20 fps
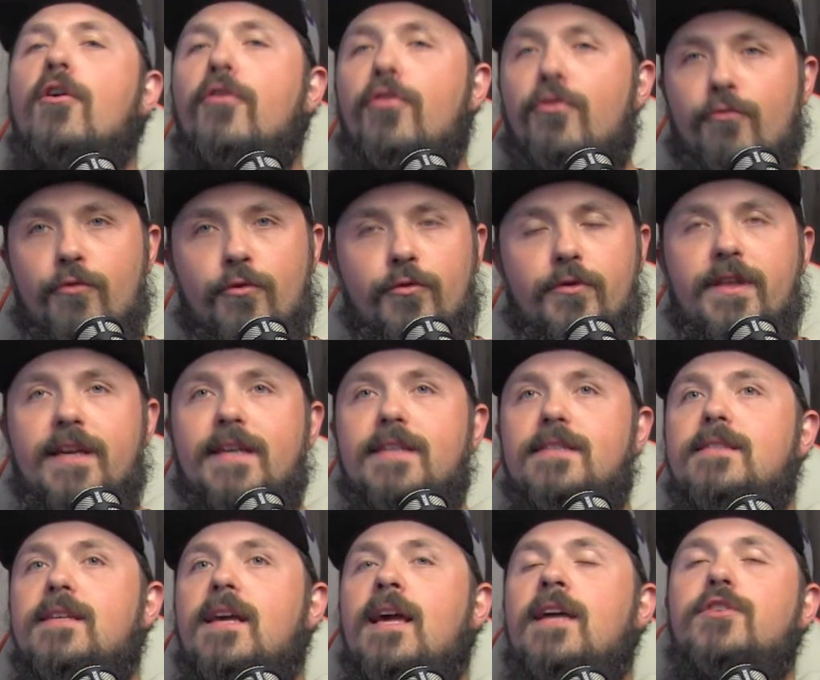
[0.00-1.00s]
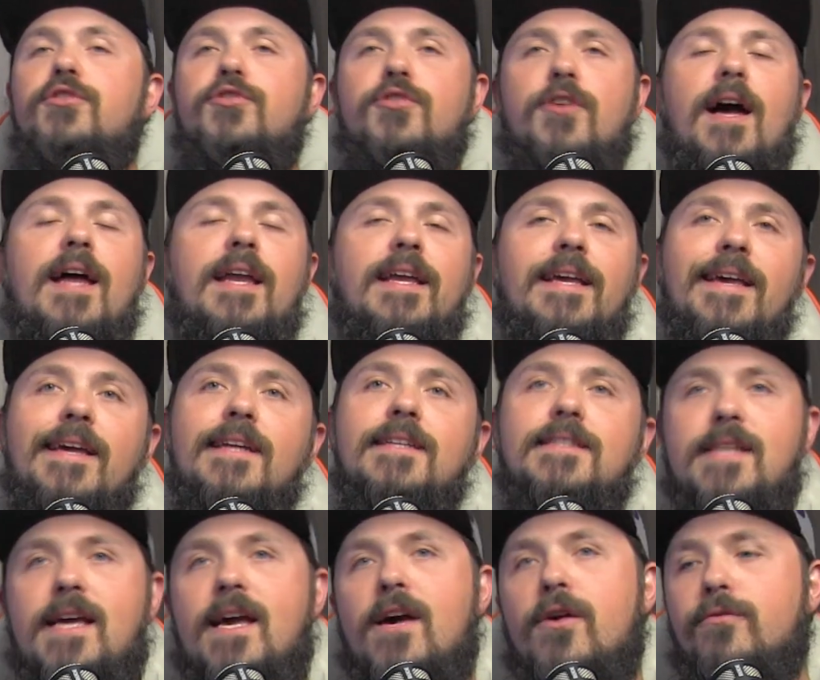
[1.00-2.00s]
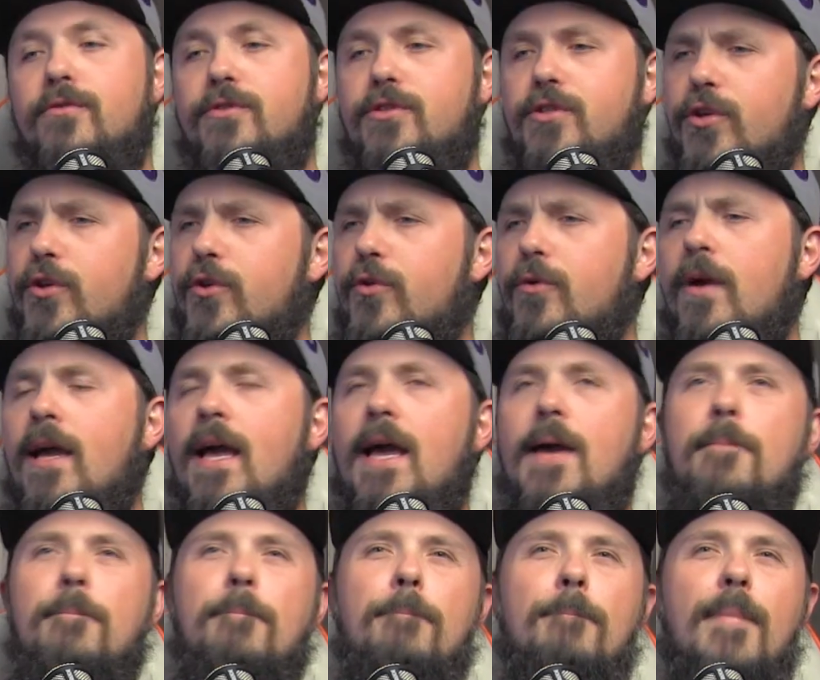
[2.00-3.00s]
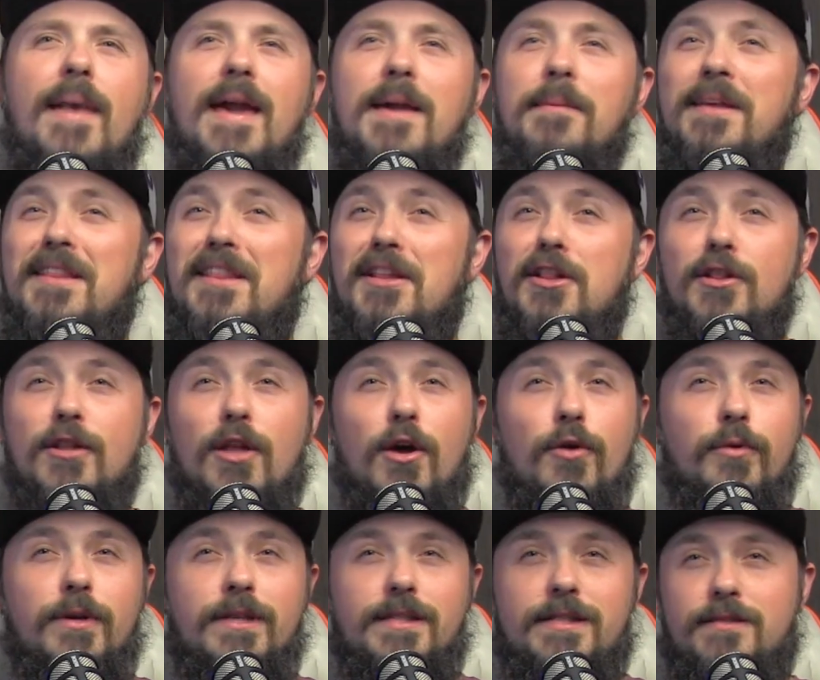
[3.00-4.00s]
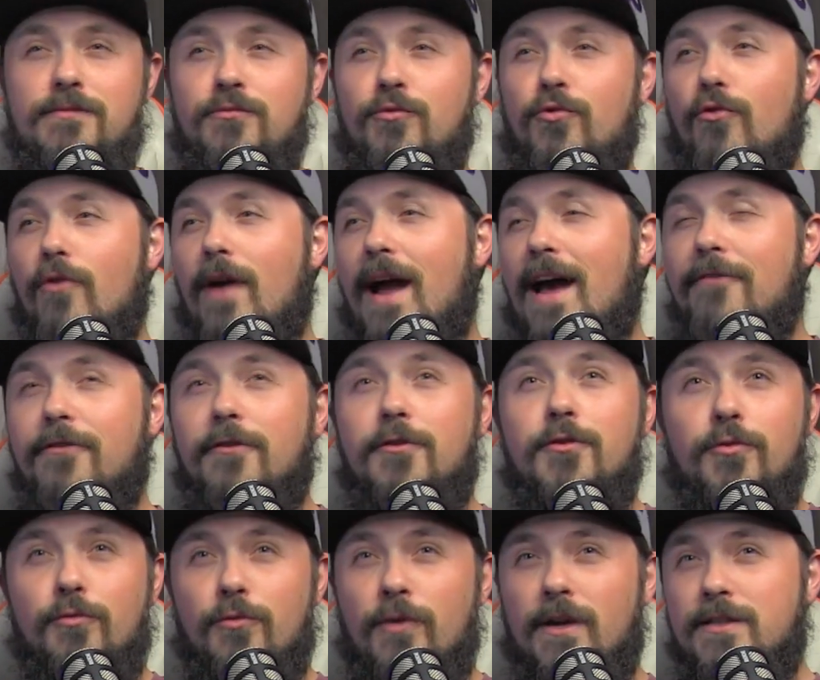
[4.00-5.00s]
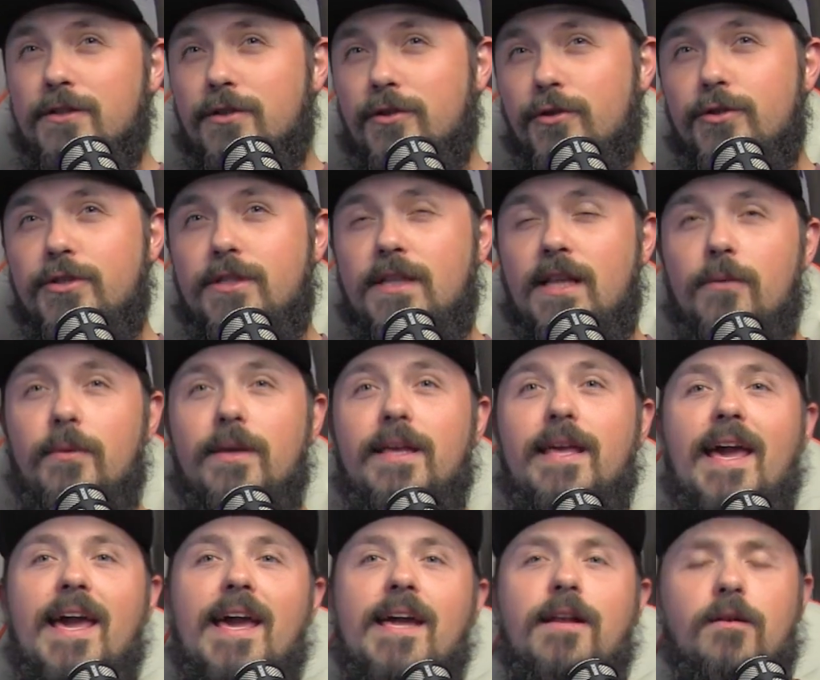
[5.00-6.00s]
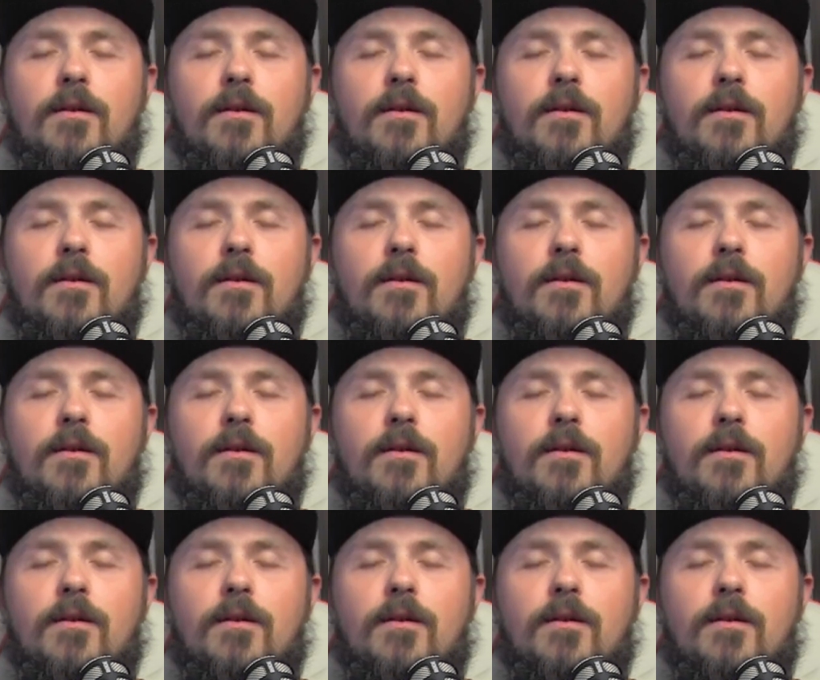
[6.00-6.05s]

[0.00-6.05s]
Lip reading: through this and try to get down to maybe the lowest graphical resolution that we can,